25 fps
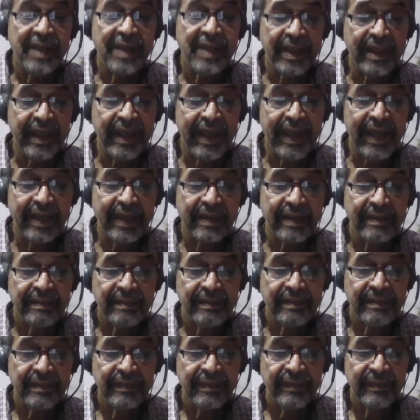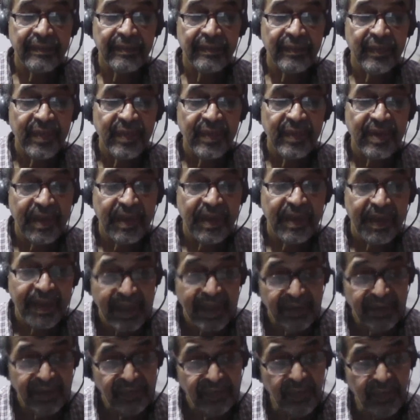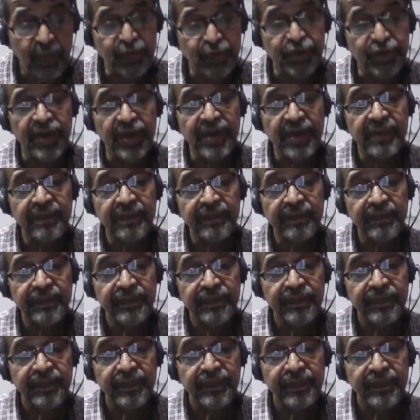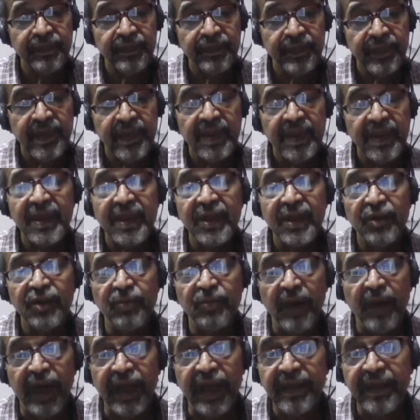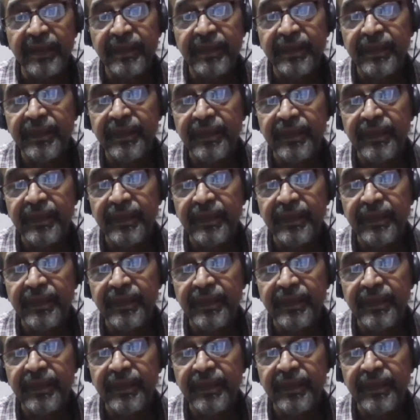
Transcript: Take care. Thanks for watching. Goodbye.